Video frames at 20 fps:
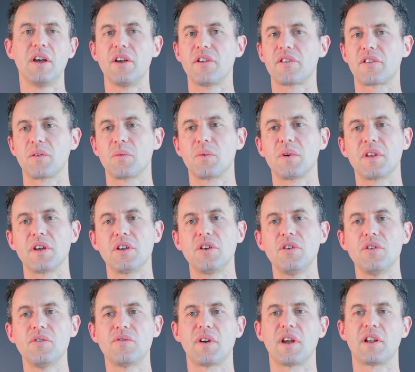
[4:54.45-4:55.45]
So with a
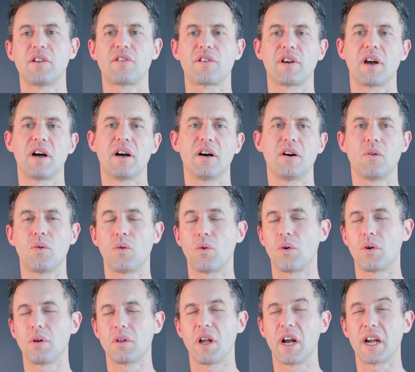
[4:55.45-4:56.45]
new venture
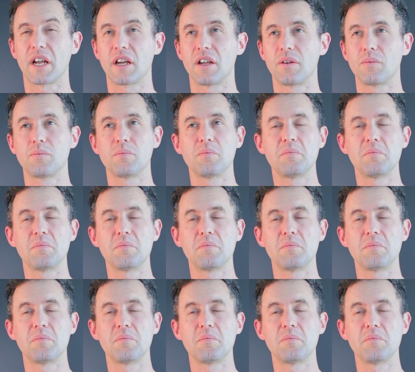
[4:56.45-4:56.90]
or like a